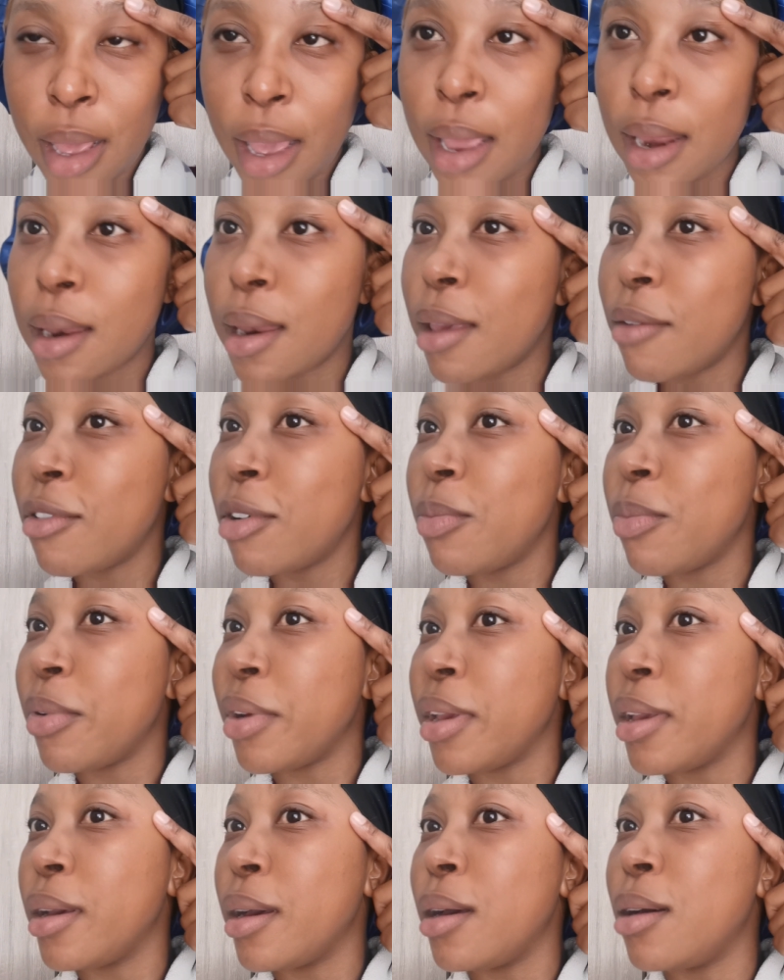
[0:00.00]
I never
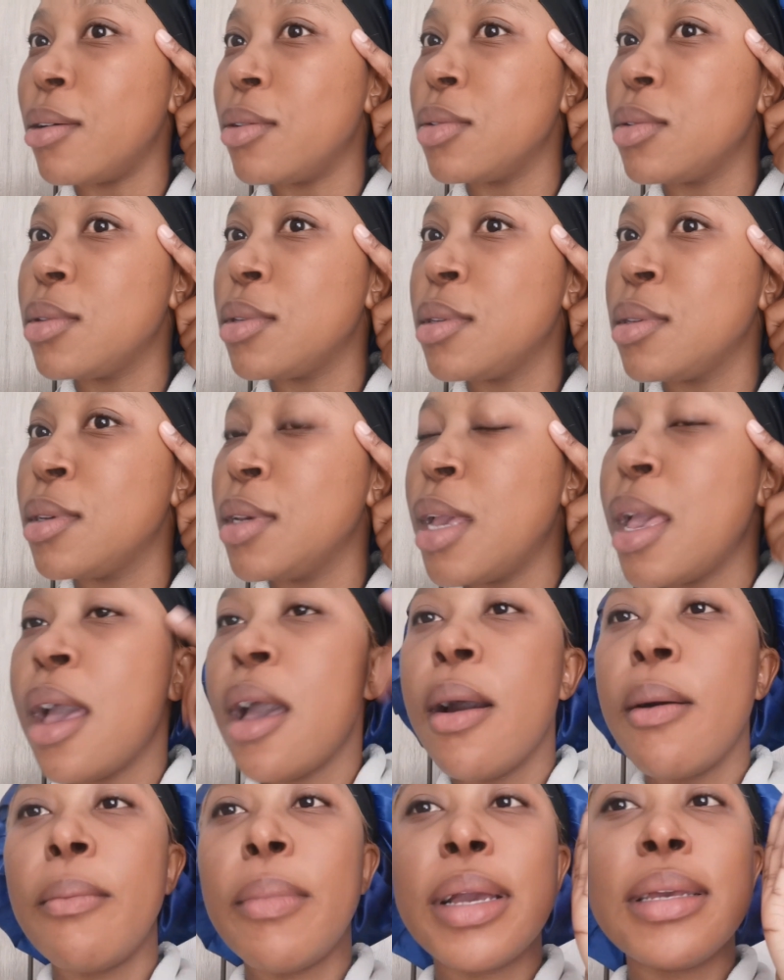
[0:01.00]
break out.
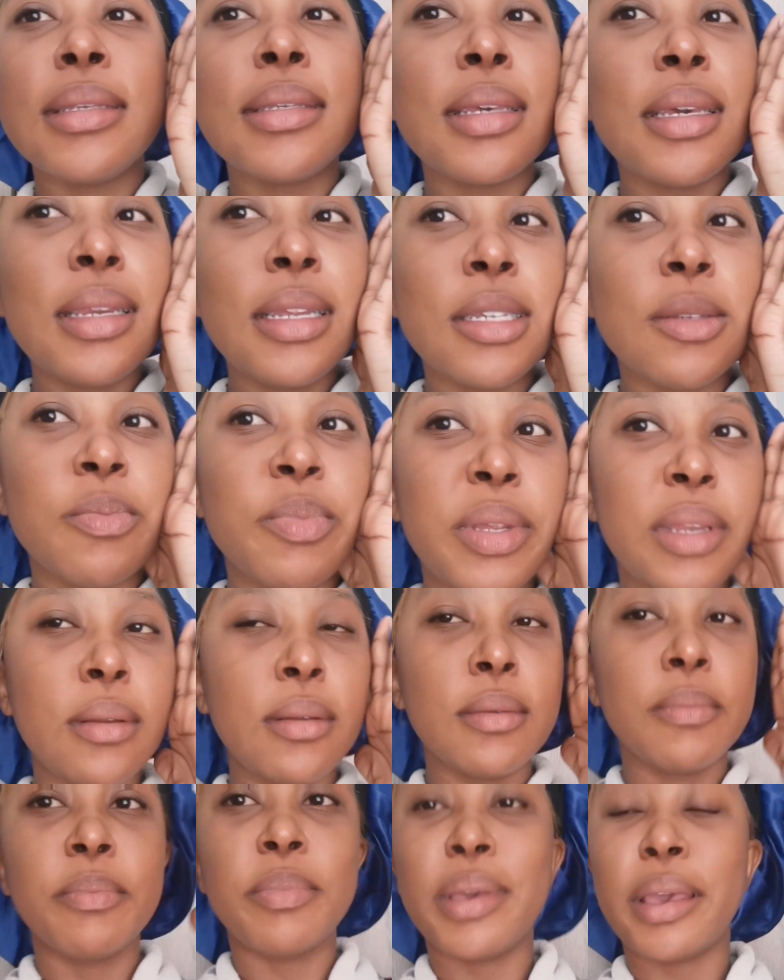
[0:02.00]
My skin has
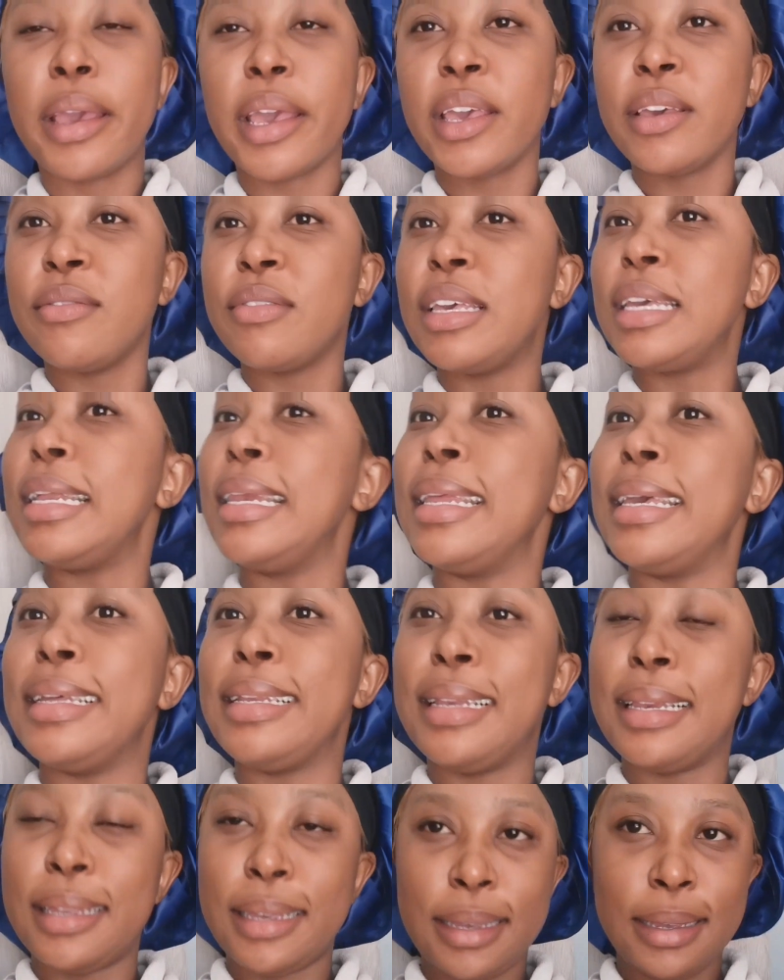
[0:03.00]
been behaving
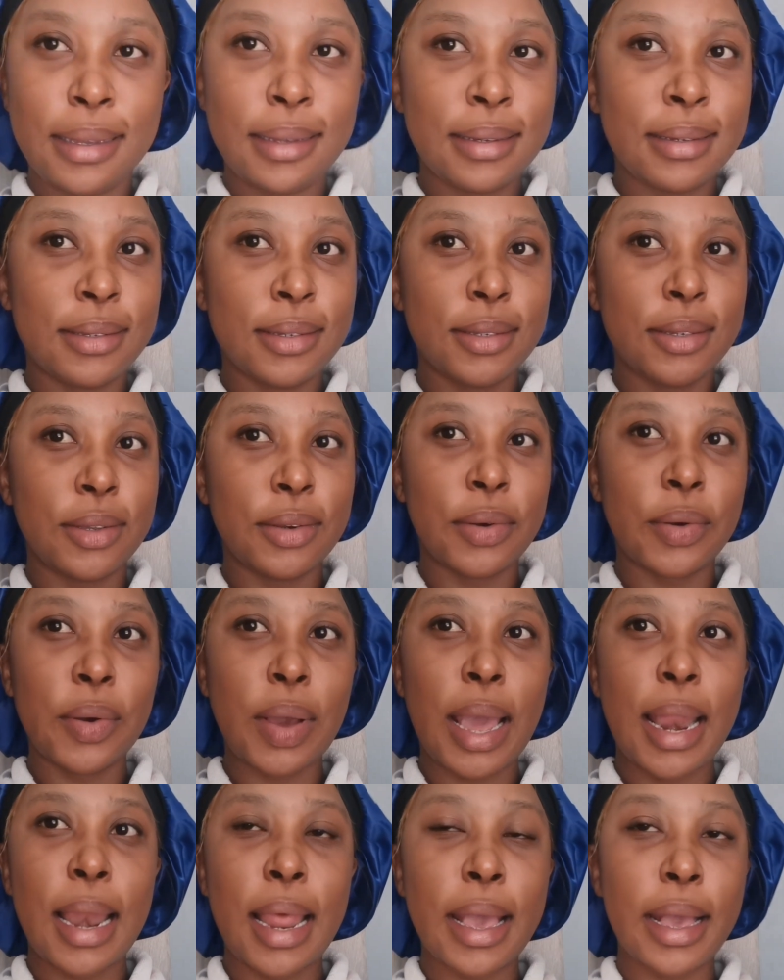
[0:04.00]
lately. You know,
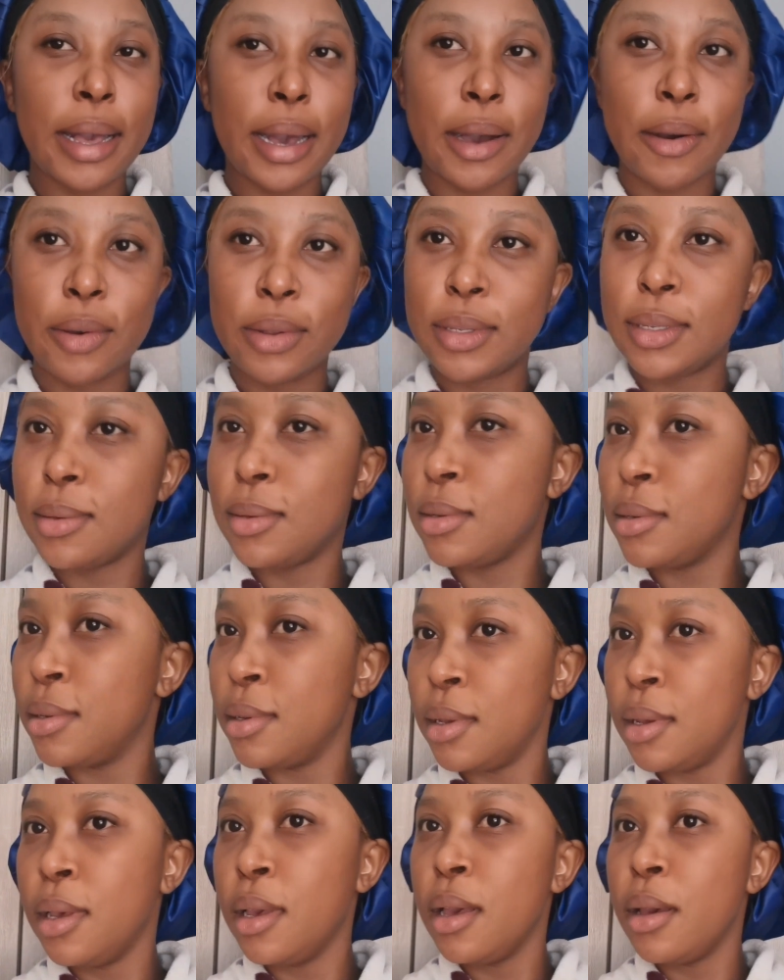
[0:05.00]
I like how it's
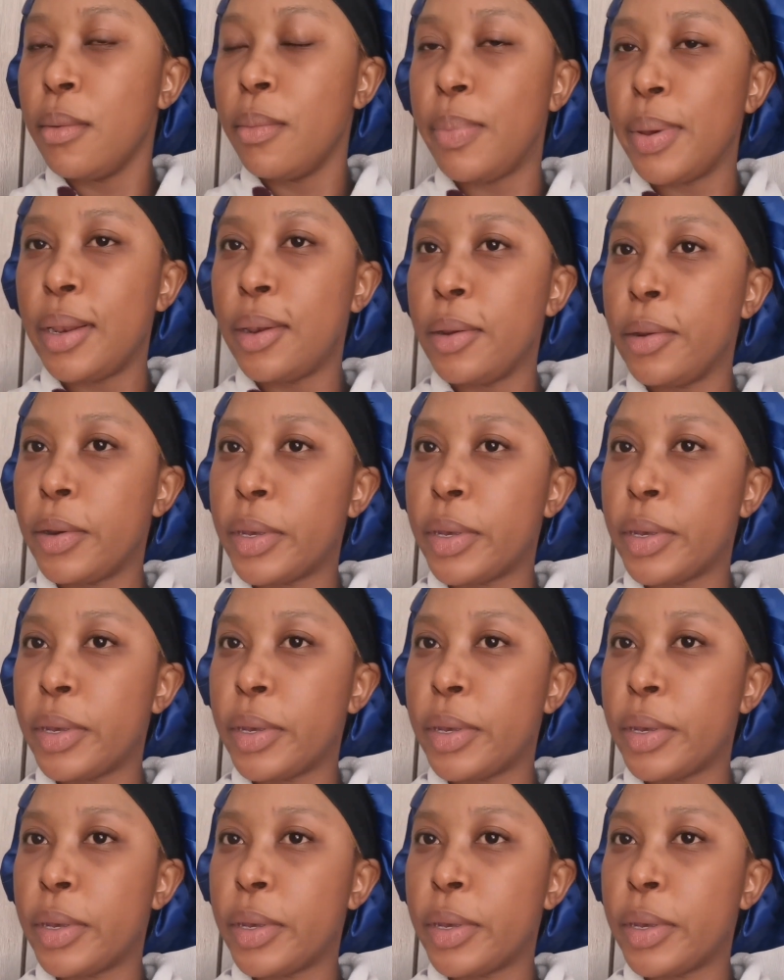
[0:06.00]
been